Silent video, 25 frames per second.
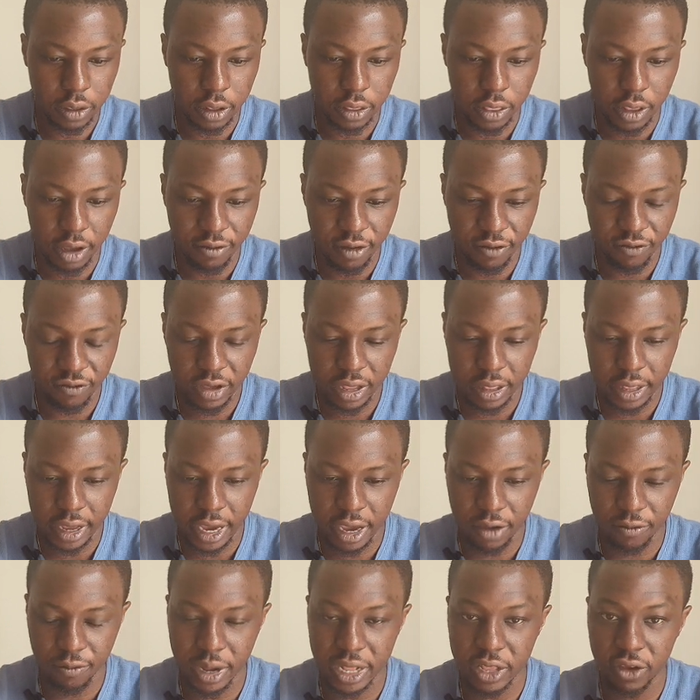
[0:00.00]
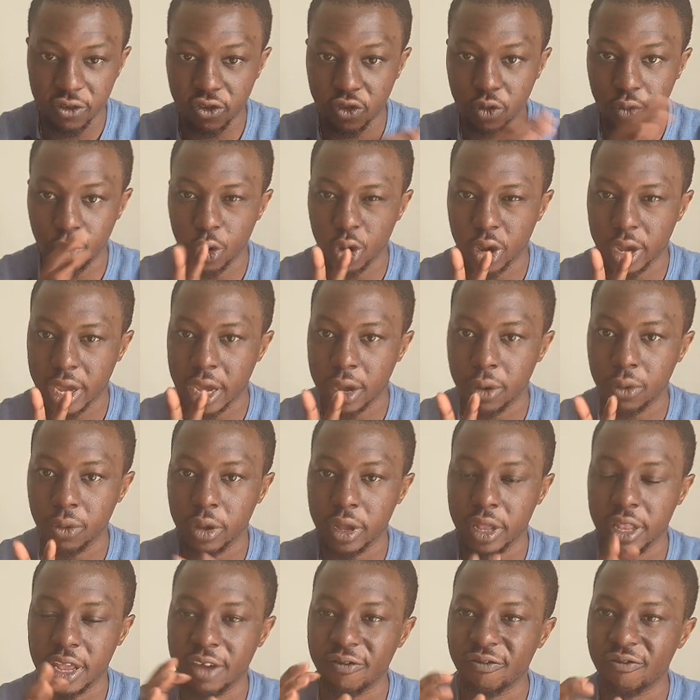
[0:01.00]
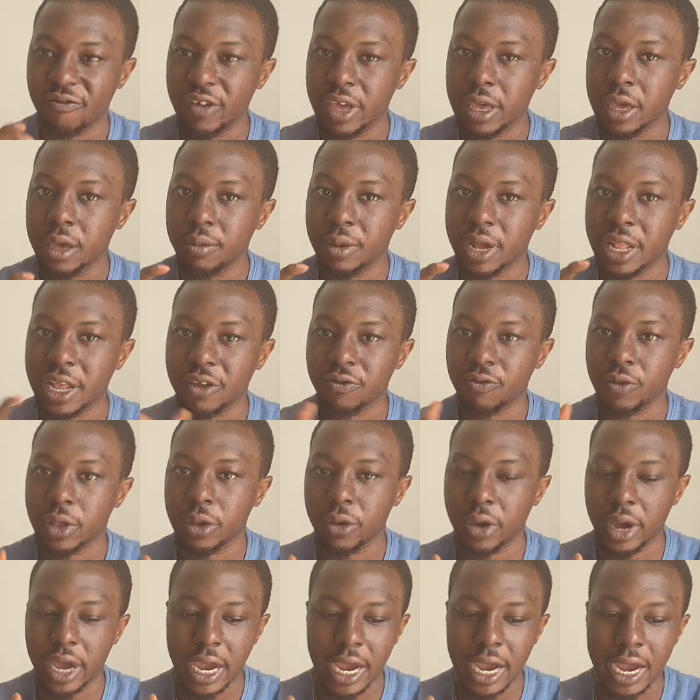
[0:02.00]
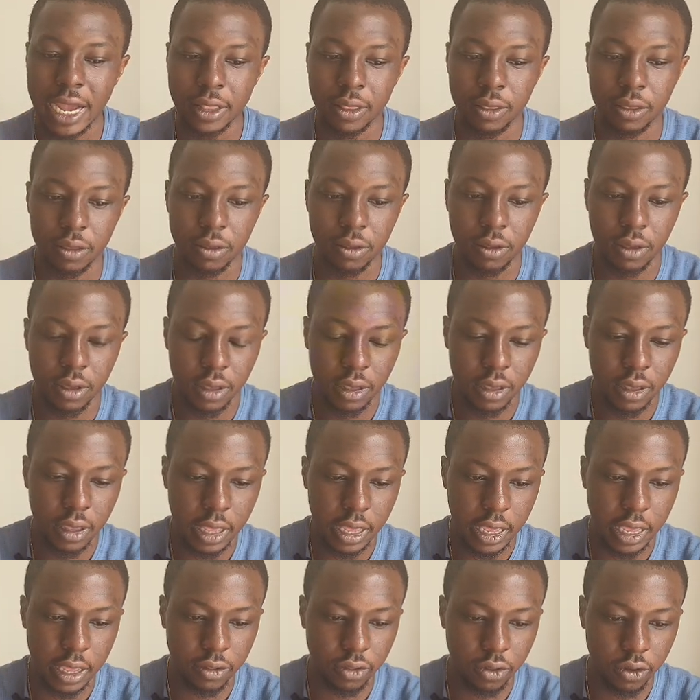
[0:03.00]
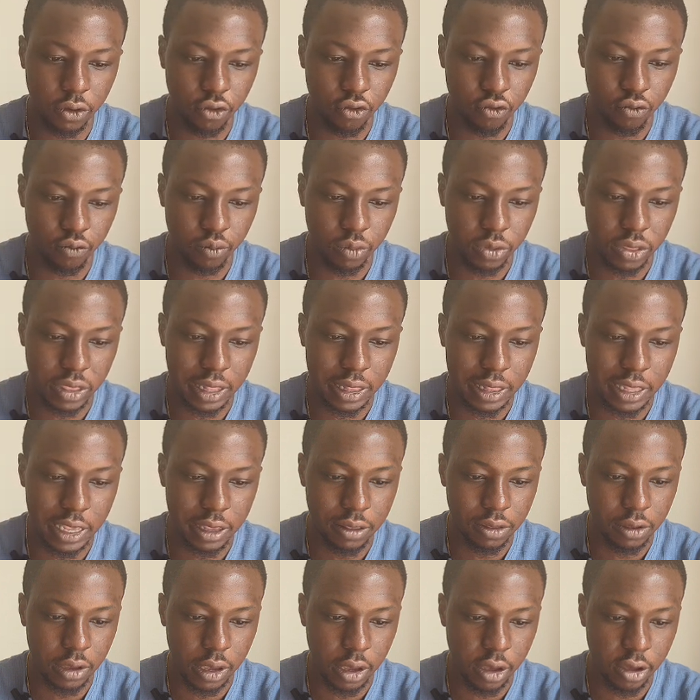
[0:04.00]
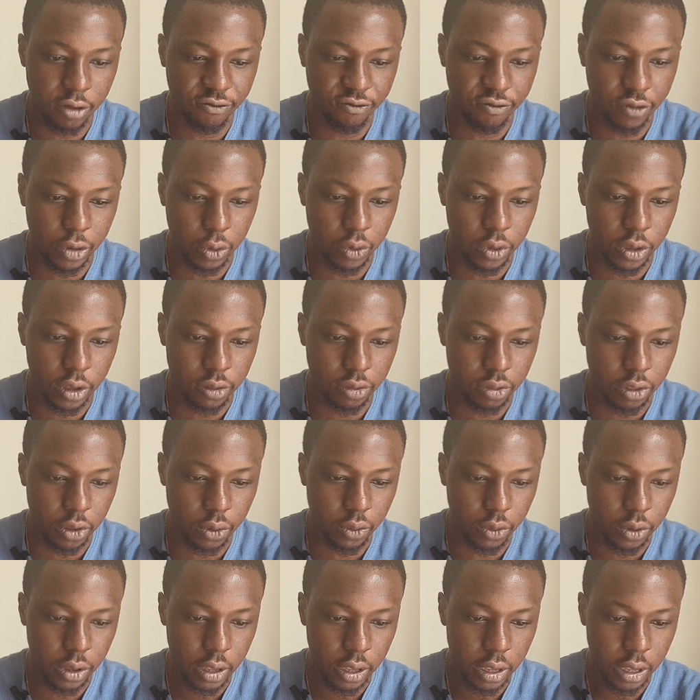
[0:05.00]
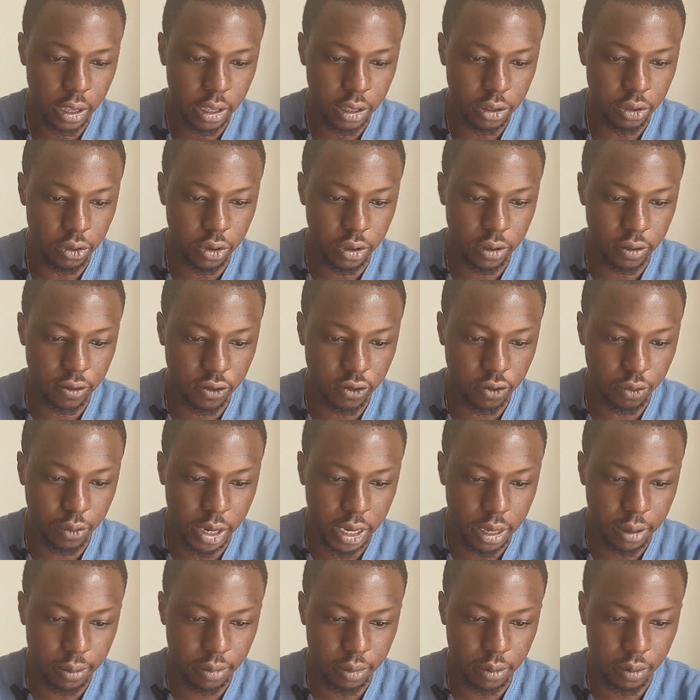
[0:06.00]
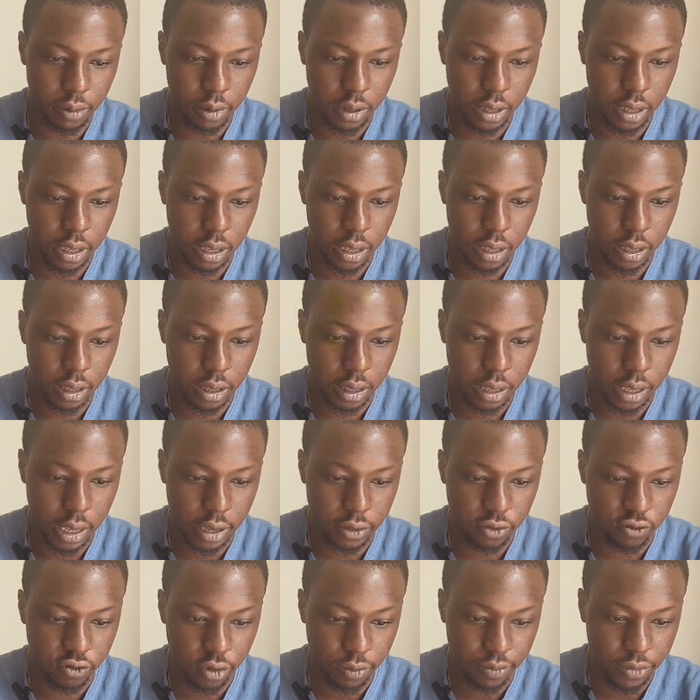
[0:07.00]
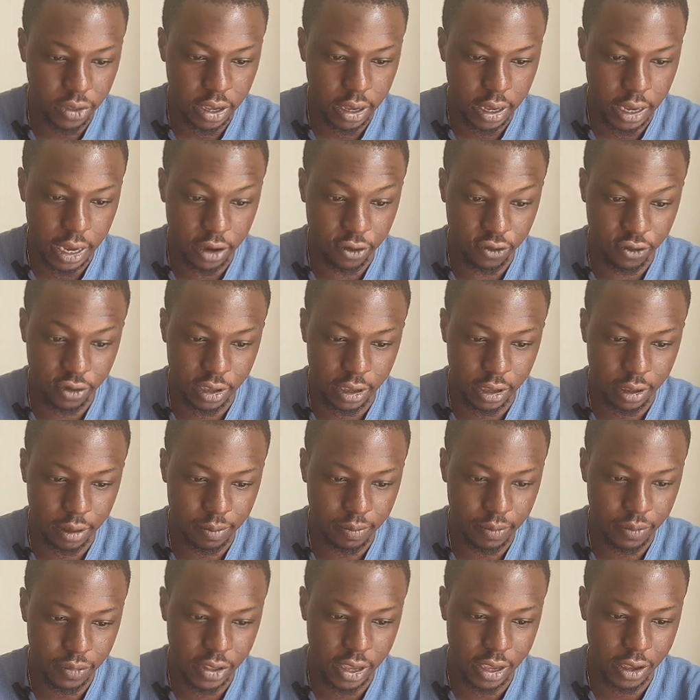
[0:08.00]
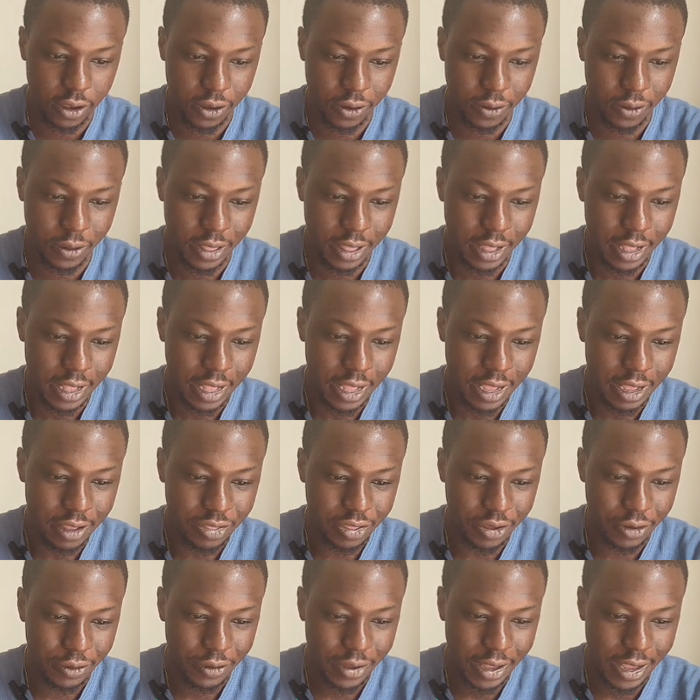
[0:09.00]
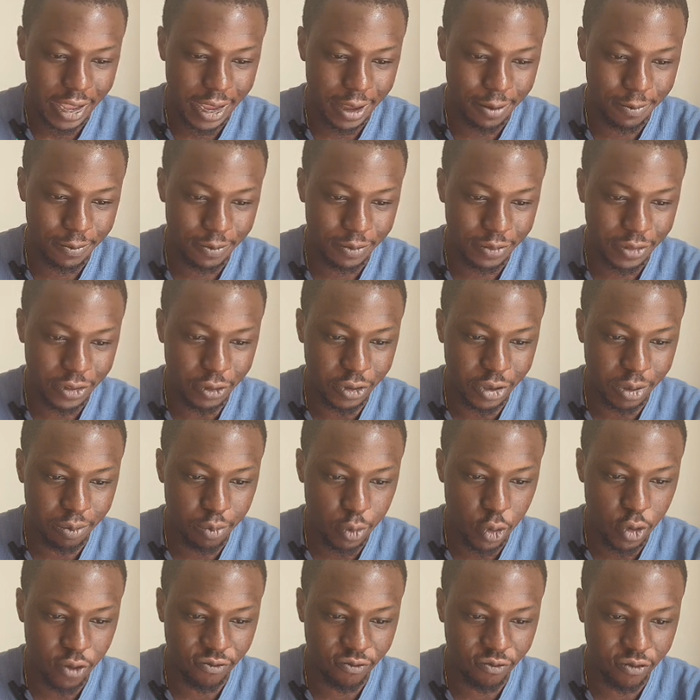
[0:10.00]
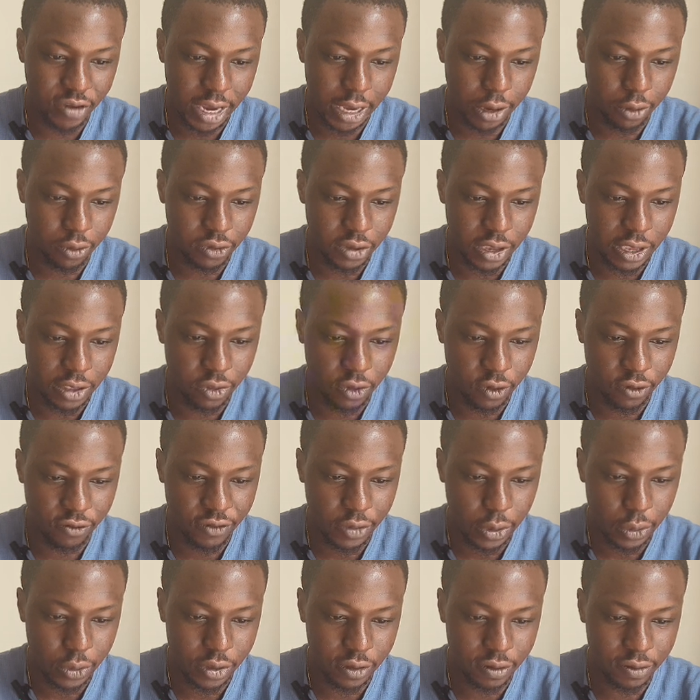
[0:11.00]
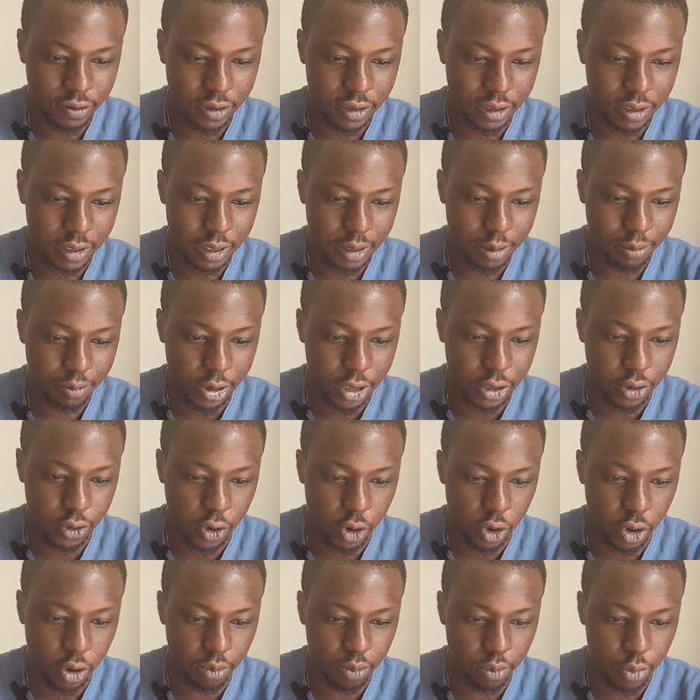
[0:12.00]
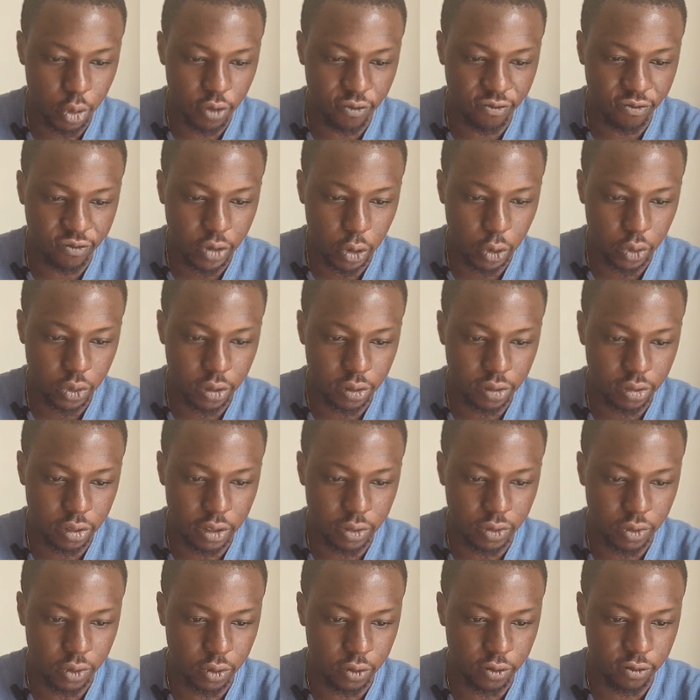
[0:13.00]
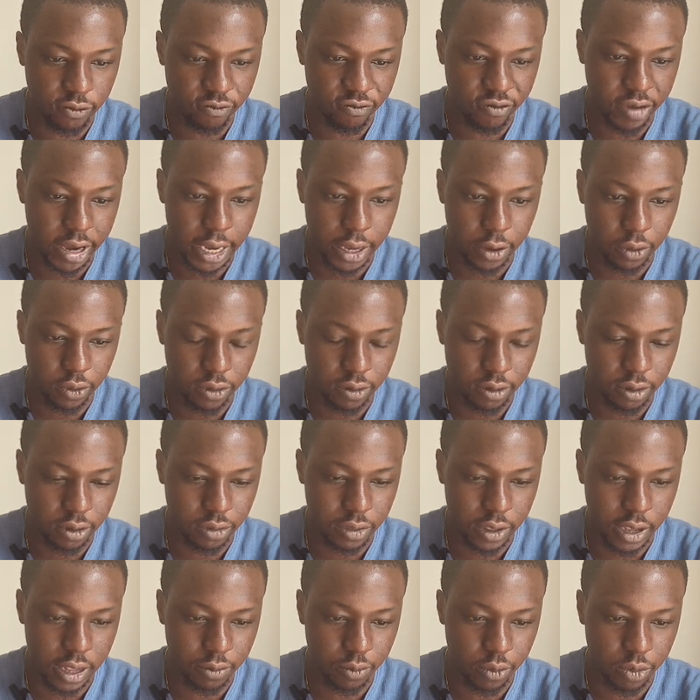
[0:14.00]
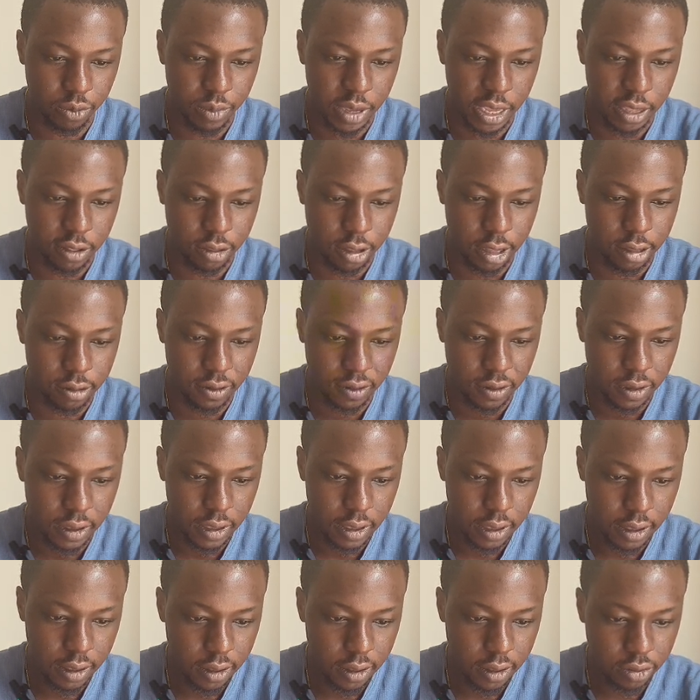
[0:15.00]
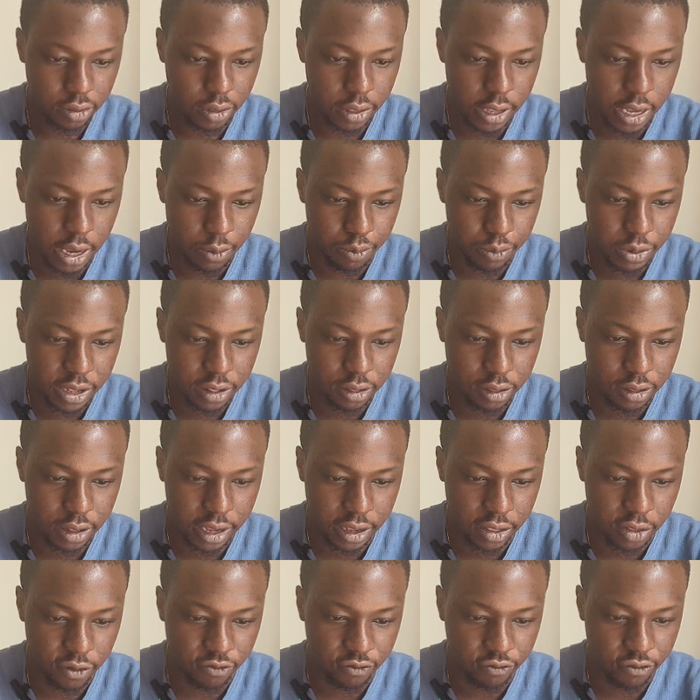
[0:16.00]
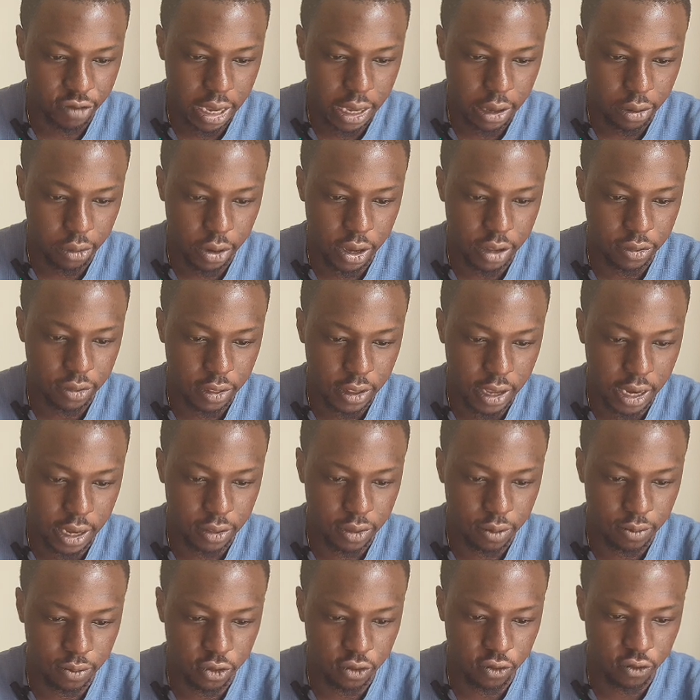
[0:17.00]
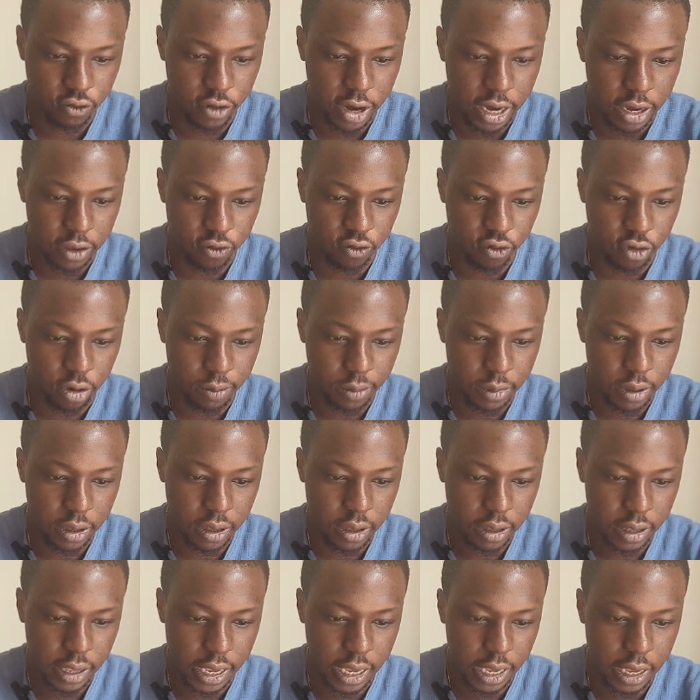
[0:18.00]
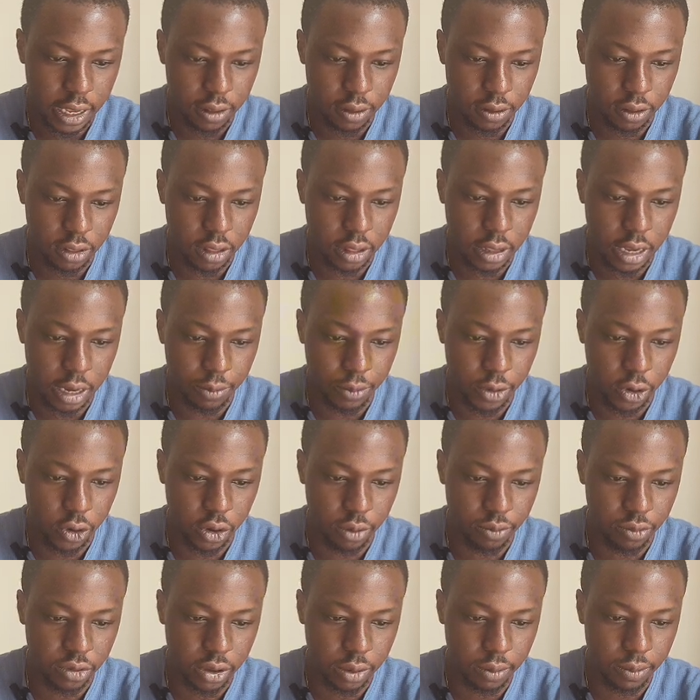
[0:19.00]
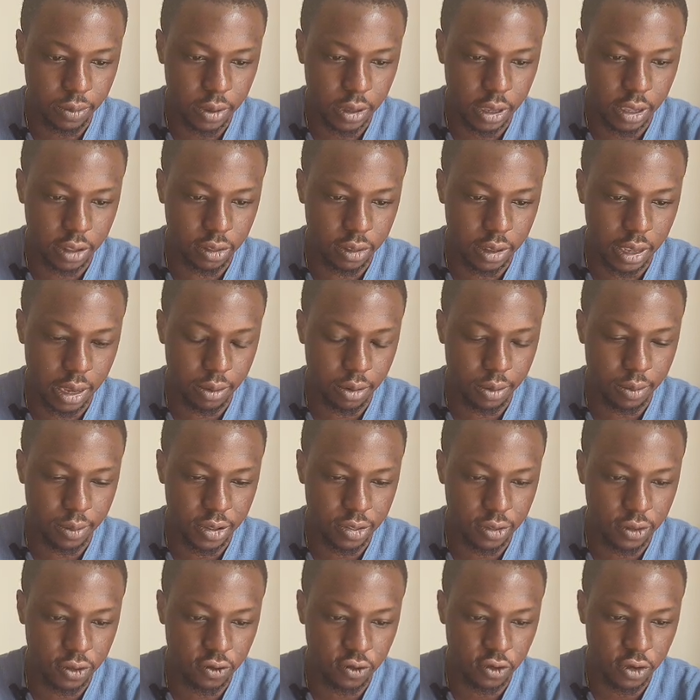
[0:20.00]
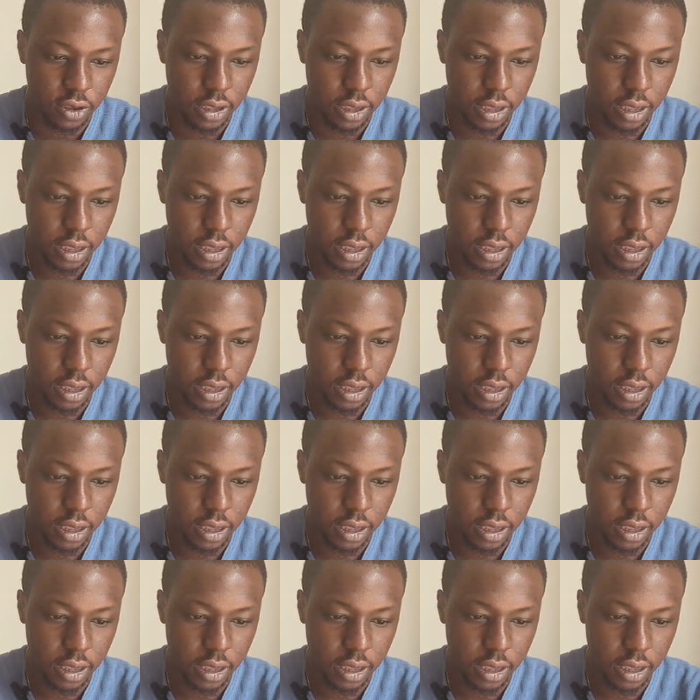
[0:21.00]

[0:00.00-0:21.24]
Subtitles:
Another thing that I have managed to work out, and I think in my last video I hadn't, is deleting a folder. So you can swipe and drop that. Actually, there you go. So you can move files into folders, but you can't move folders into files because that wouldn't make sense. So now please select the file as an item to drag and drop. Again, the snack bar comes up as an error message.